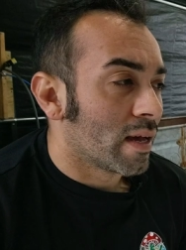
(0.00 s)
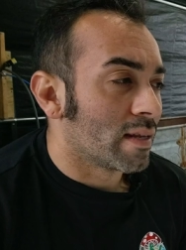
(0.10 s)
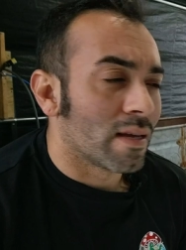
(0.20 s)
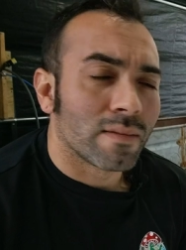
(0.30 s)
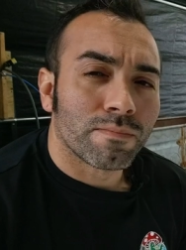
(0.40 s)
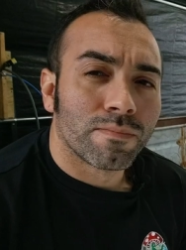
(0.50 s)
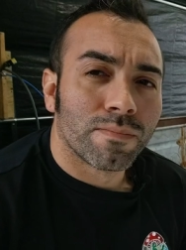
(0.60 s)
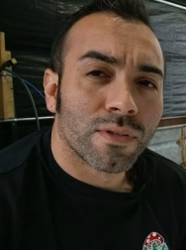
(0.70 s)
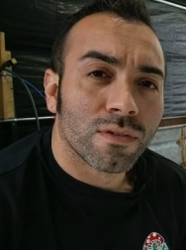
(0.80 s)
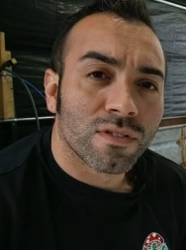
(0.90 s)
and, and
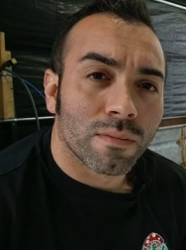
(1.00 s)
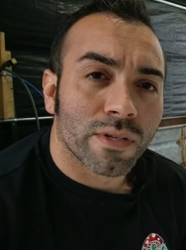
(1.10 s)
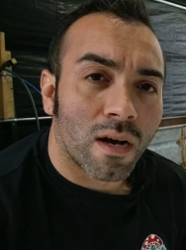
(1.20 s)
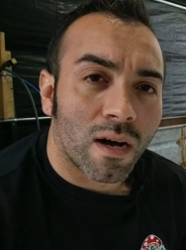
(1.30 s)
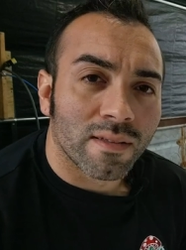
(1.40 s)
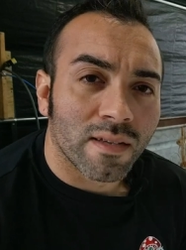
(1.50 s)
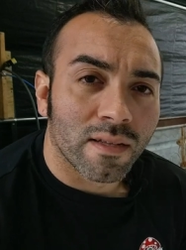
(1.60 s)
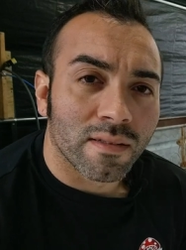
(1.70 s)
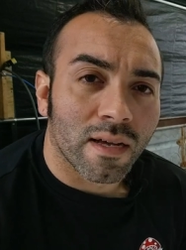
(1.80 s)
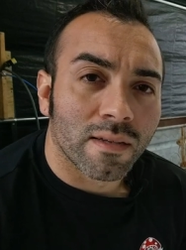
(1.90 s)
produce some
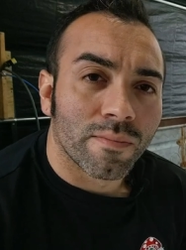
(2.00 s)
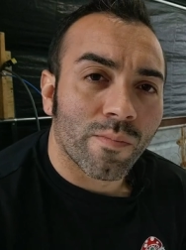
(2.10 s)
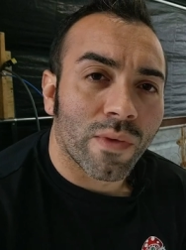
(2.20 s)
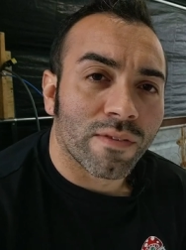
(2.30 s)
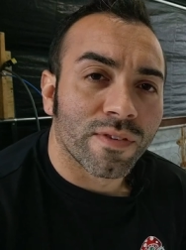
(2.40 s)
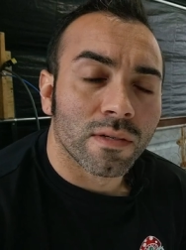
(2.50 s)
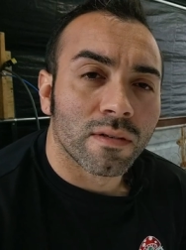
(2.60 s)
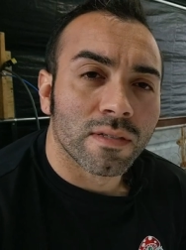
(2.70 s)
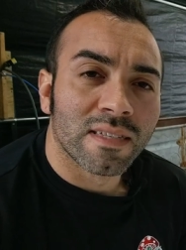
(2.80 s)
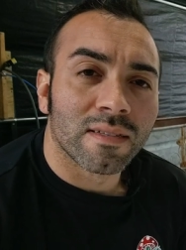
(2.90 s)
content that I
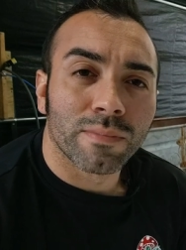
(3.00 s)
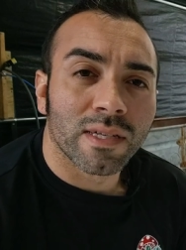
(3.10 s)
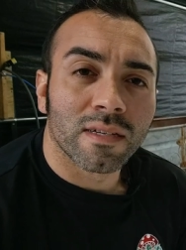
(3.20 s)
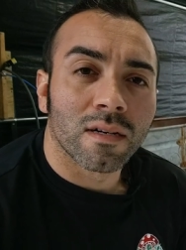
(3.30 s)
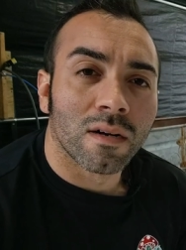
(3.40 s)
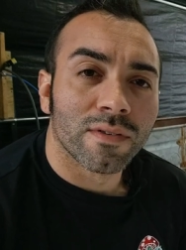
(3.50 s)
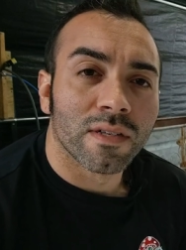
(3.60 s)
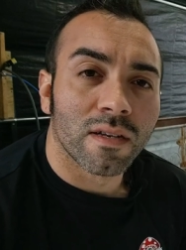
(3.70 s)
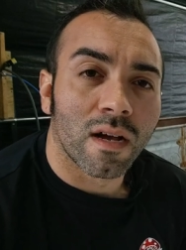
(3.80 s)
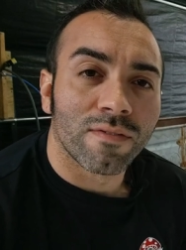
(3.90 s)
feel isn't being covered
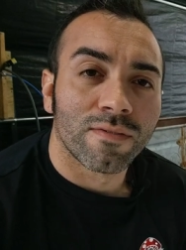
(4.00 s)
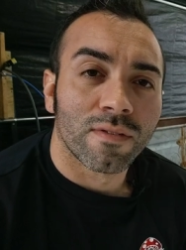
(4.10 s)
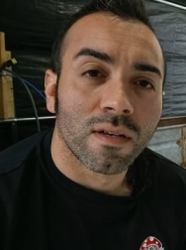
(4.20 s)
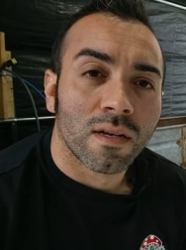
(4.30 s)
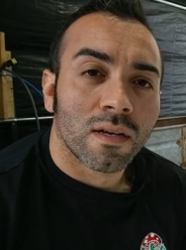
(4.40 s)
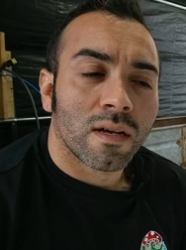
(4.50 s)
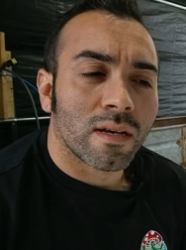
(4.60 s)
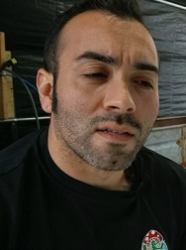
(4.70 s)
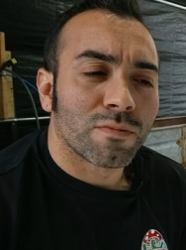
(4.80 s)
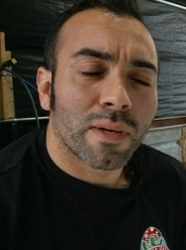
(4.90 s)
enough,
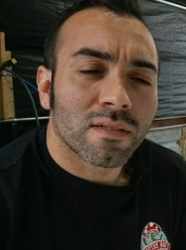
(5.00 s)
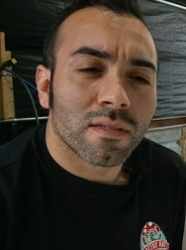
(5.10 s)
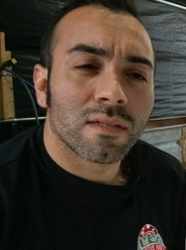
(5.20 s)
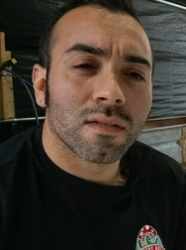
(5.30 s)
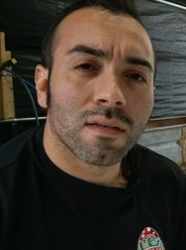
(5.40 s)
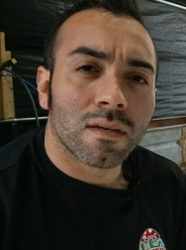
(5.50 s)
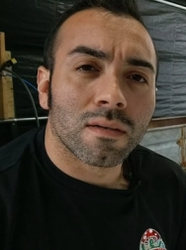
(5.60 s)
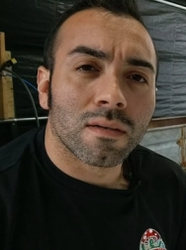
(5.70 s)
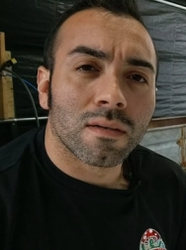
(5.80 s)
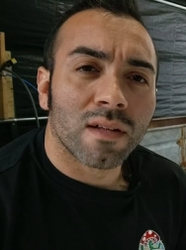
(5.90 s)
and especially
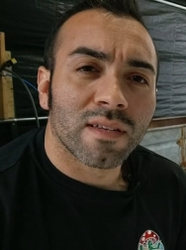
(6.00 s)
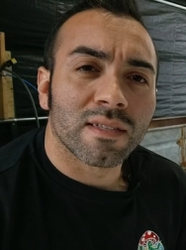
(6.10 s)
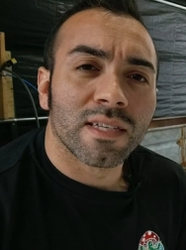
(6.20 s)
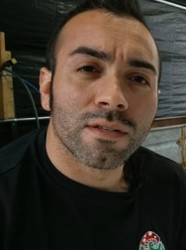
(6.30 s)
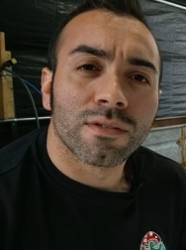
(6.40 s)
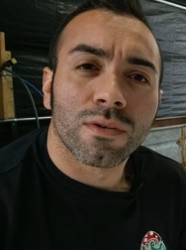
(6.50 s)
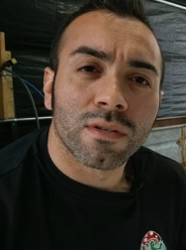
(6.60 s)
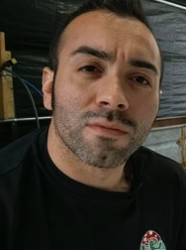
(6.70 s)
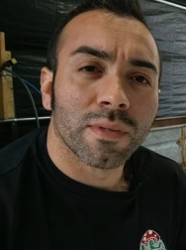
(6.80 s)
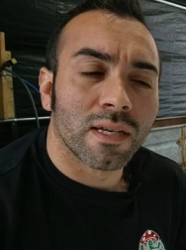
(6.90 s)
um, content geared
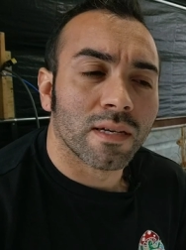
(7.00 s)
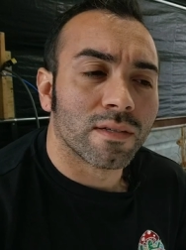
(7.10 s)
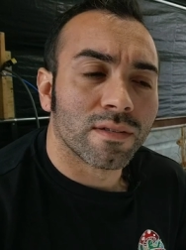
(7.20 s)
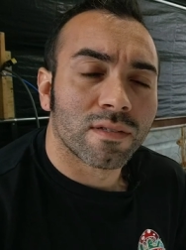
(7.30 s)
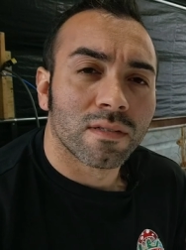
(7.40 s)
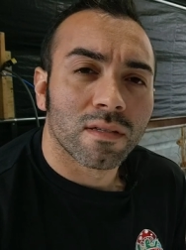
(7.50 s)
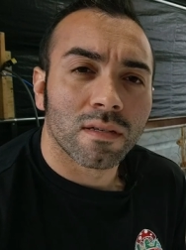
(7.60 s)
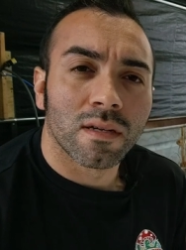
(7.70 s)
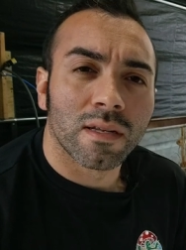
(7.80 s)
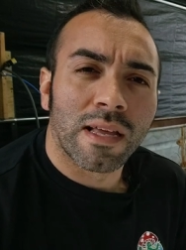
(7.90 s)
towards beginners
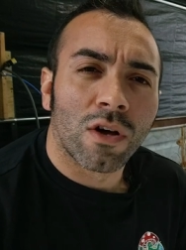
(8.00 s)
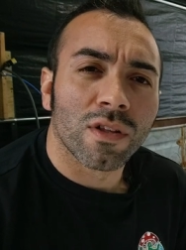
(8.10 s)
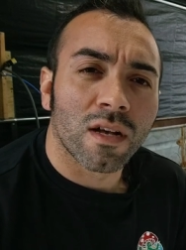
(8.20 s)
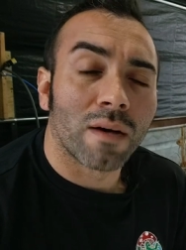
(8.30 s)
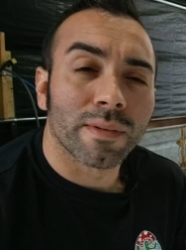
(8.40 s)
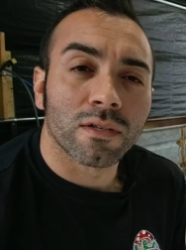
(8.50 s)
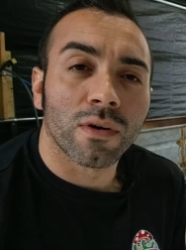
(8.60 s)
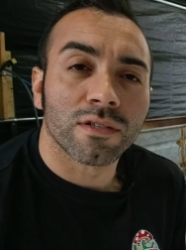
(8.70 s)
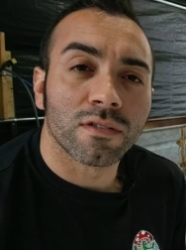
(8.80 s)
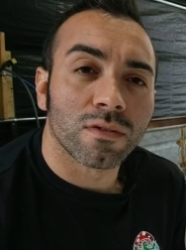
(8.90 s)
and, and, all the common
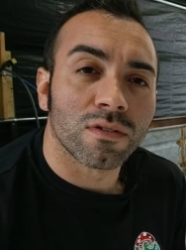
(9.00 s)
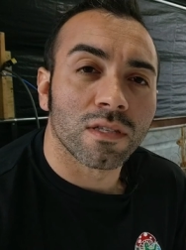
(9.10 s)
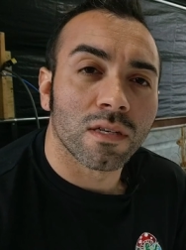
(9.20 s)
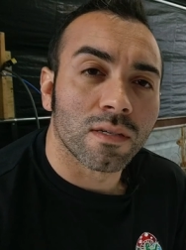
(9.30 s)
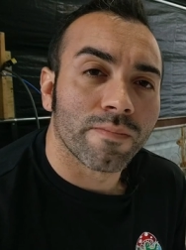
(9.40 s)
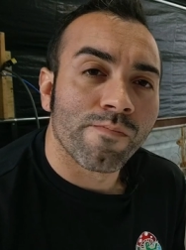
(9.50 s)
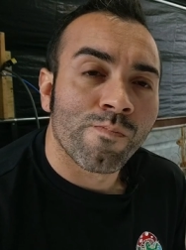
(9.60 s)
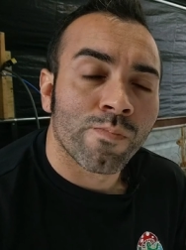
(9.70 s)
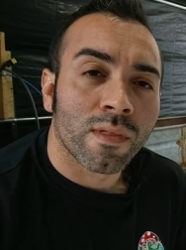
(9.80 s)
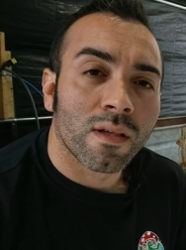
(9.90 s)
questions you see on
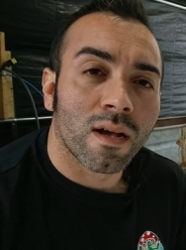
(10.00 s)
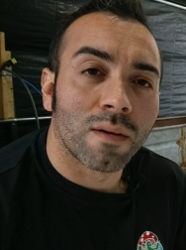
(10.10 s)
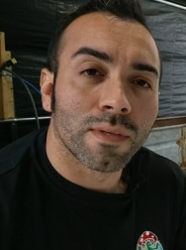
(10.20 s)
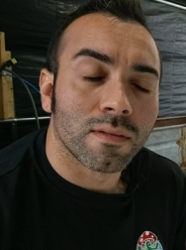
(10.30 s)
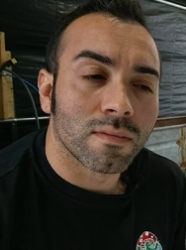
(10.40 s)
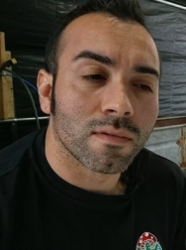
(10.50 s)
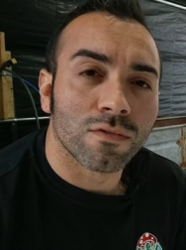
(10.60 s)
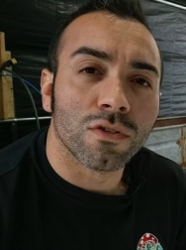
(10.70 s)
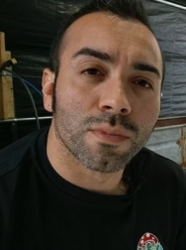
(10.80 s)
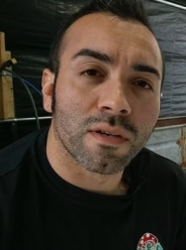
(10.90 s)
common
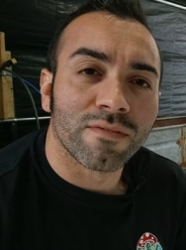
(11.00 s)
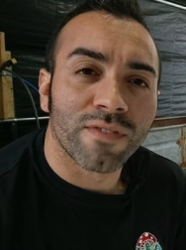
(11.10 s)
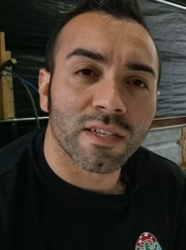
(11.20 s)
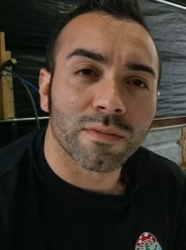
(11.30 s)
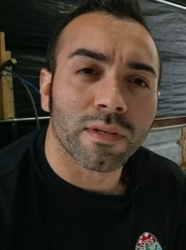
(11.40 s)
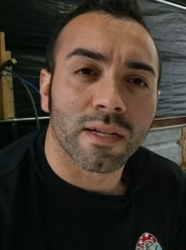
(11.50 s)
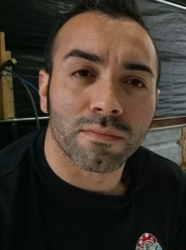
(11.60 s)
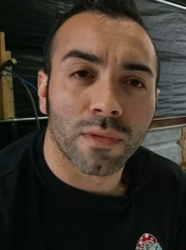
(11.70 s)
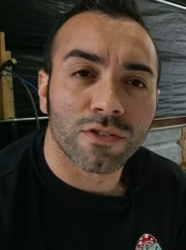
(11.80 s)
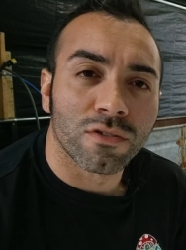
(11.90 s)
groups on Facebook, like
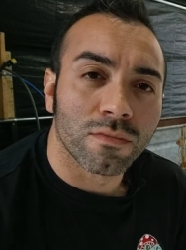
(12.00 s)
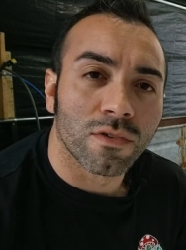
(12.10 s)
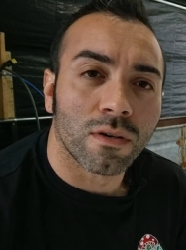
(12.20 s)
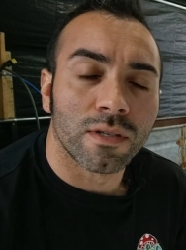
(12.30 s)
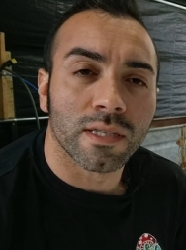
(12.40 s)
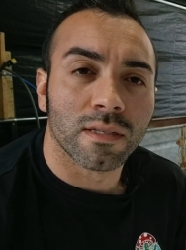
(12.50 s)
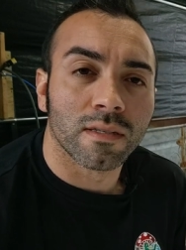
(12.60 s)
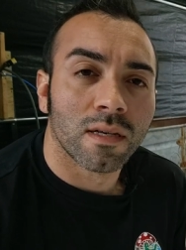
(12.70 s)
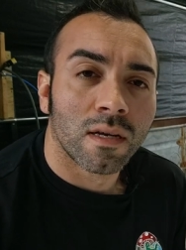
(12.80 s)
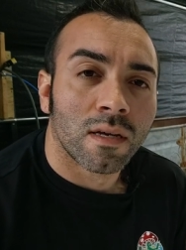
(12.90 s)
mushroom growing and